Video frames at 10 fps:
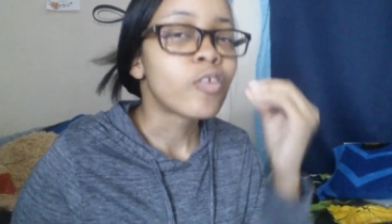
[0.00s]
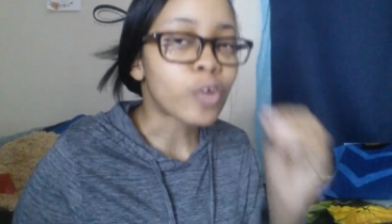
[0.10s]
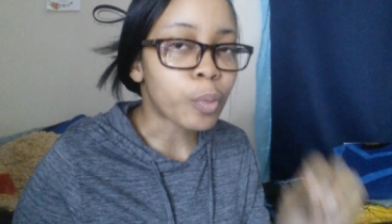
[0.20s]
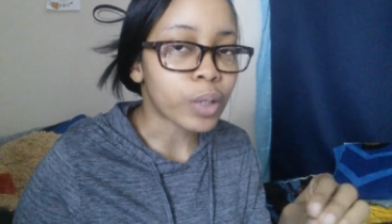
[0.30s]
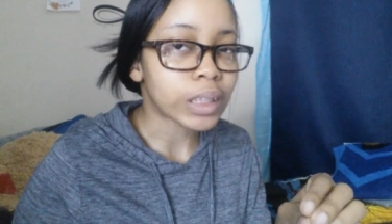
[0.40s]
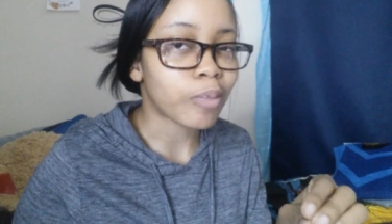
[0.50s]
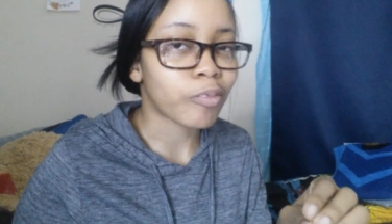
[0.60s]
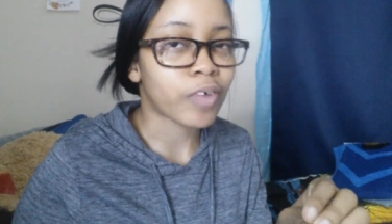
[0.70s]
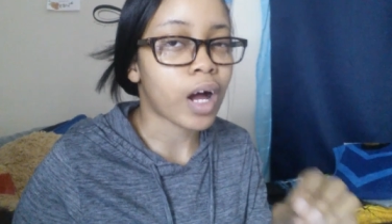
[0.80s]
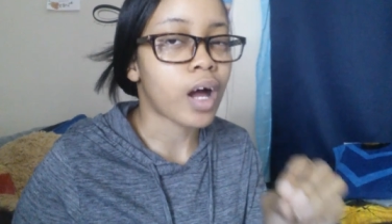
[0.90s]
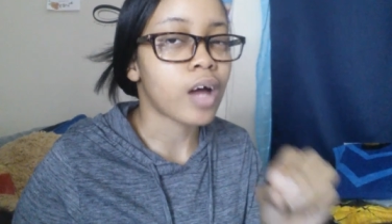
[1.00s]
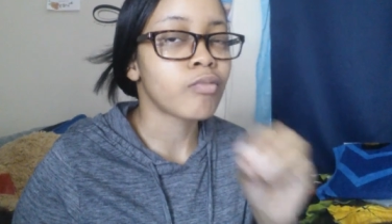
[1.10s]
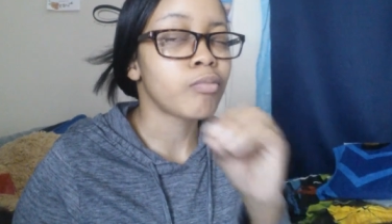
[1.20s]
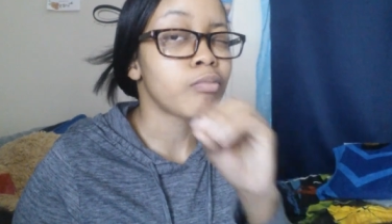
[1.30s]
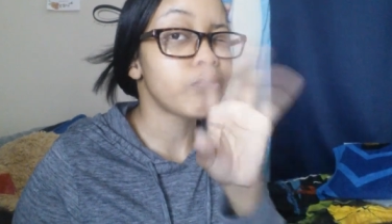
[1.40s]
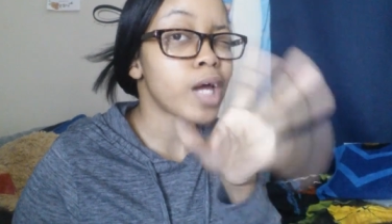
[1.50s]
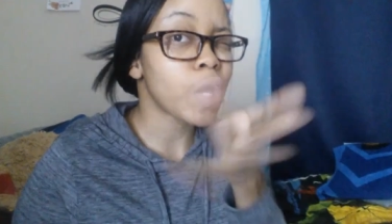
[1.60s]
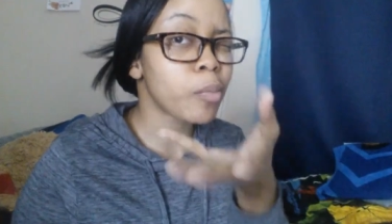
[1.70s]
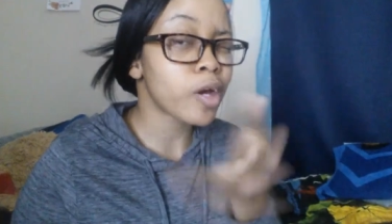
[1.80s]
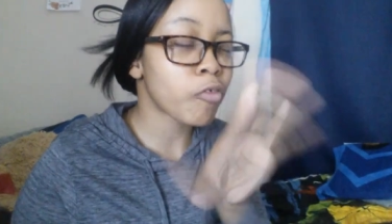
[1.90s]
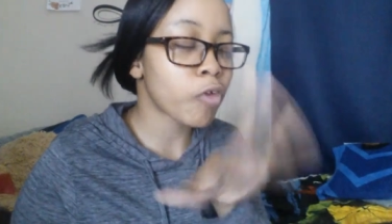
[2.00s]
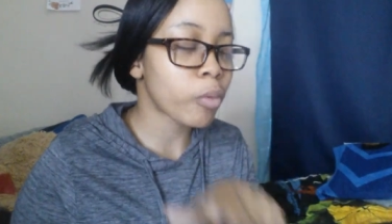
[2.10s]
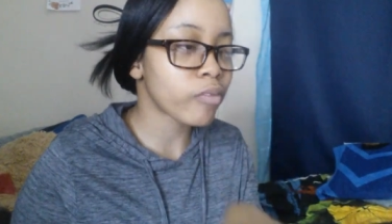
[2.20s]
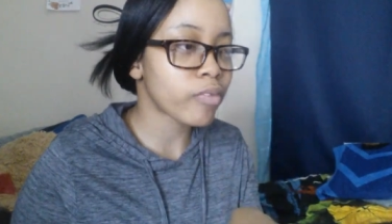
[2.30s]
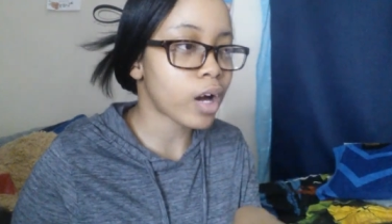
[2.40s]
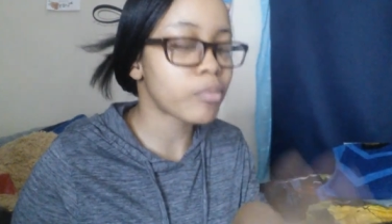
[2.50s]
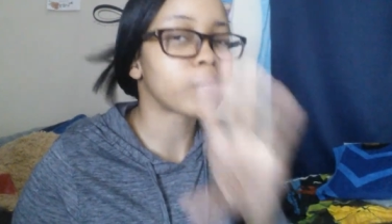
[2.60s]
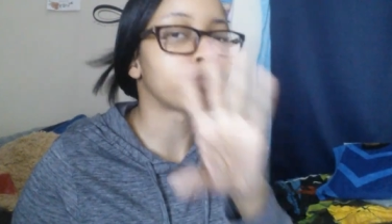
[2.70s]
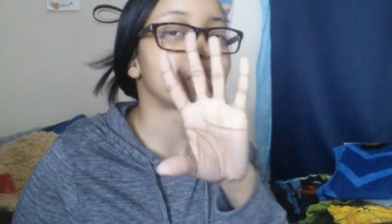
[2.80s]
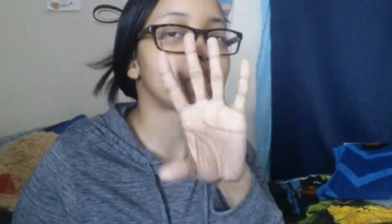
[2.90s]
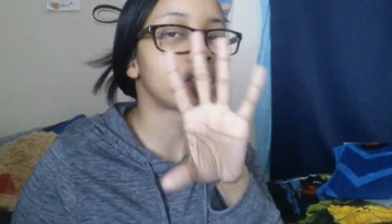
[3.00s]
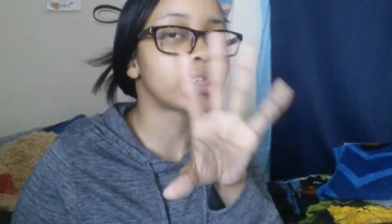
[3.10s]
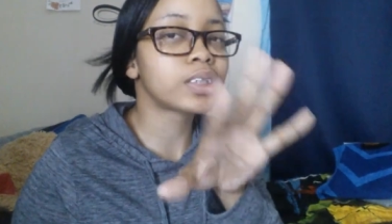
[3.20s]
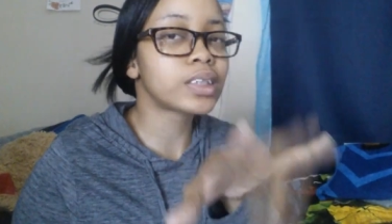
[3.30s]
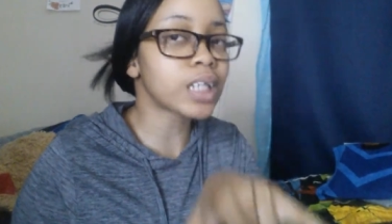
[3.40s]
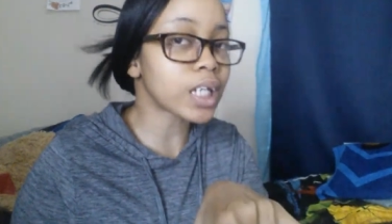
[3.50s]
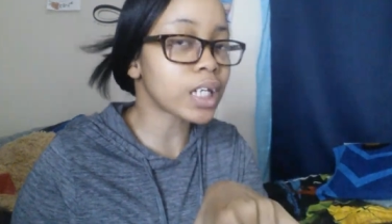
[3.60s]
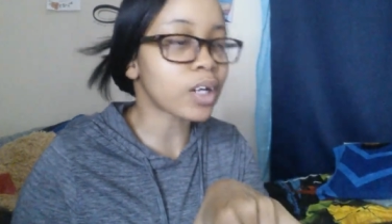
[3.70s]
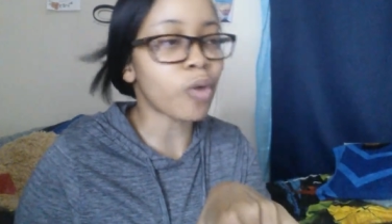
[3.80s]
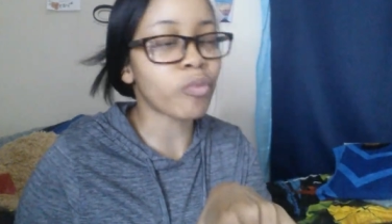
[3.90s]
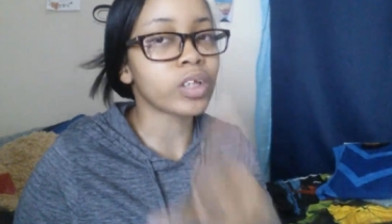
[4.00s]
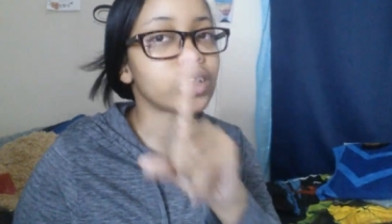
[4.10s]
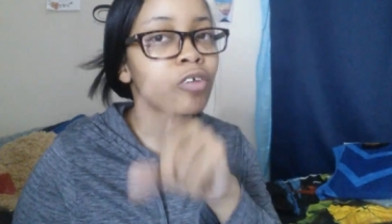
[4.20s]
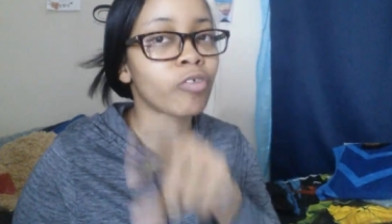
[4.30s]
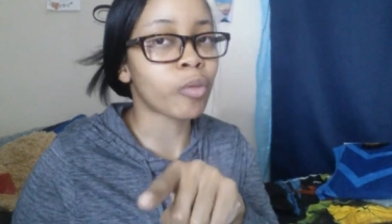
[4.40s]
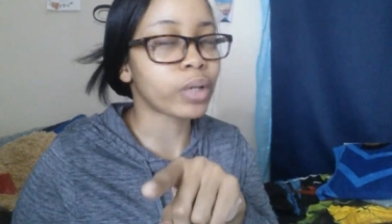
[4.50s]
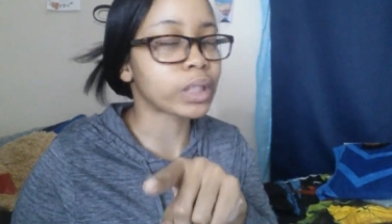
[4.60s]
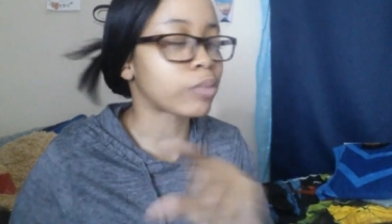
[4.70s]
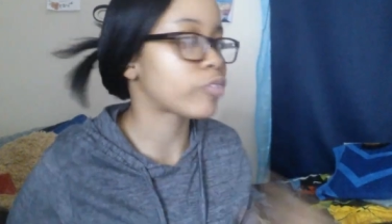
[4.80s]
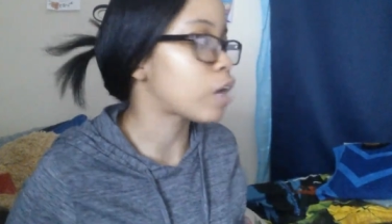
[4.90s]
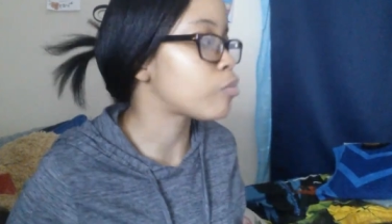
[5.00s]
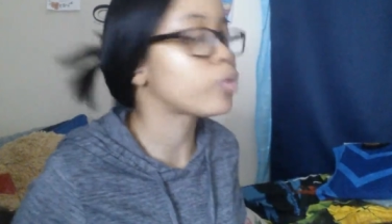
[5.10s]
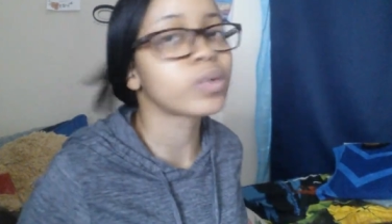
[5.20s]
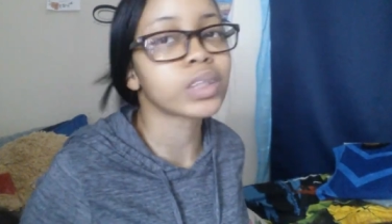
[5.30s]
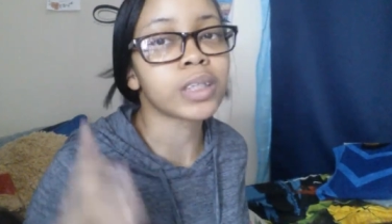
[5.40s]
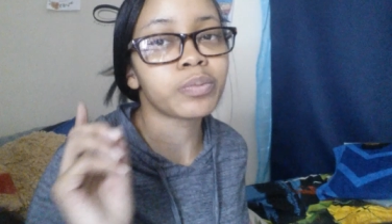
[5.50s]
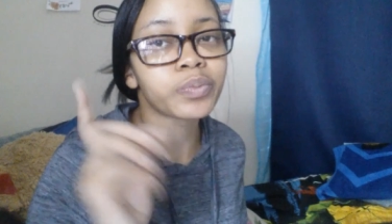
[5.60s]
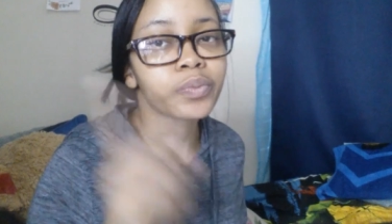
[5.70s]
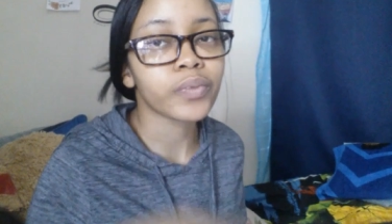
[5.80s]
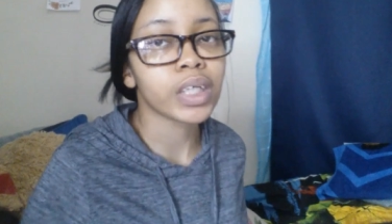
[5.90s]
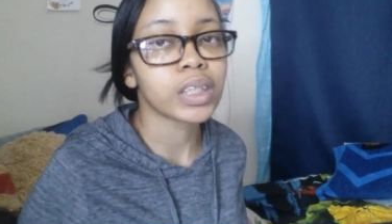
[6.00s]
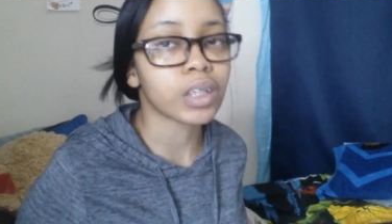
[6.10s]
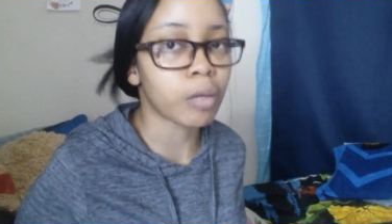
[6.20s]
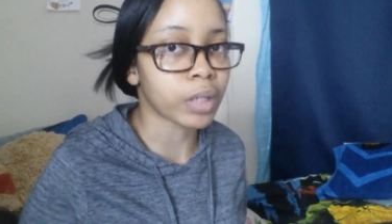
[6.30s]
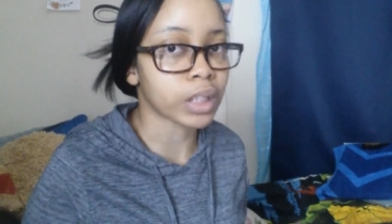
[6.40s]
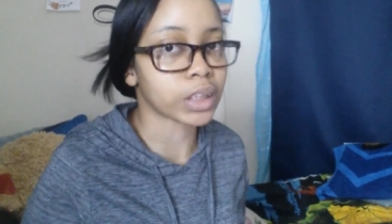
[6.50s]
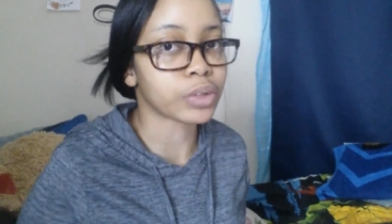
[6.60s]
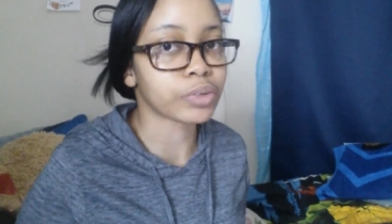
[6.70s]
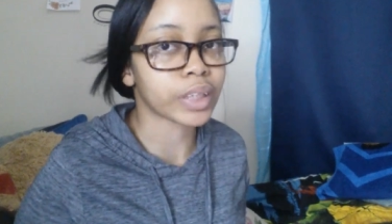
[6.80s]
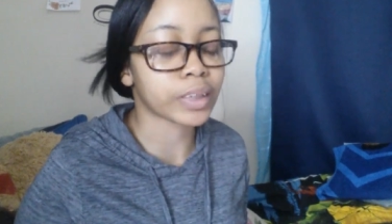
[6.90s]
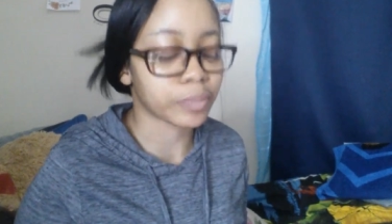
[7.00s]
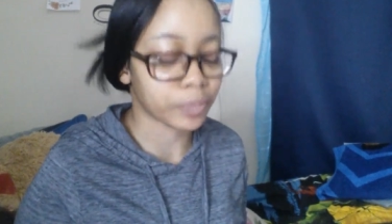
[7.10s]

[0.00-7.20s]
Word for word: 4.75, maybe a 4.5, but I'm sticking hopefully to a 4.75, but we'll see. So I'm gonna continue reading.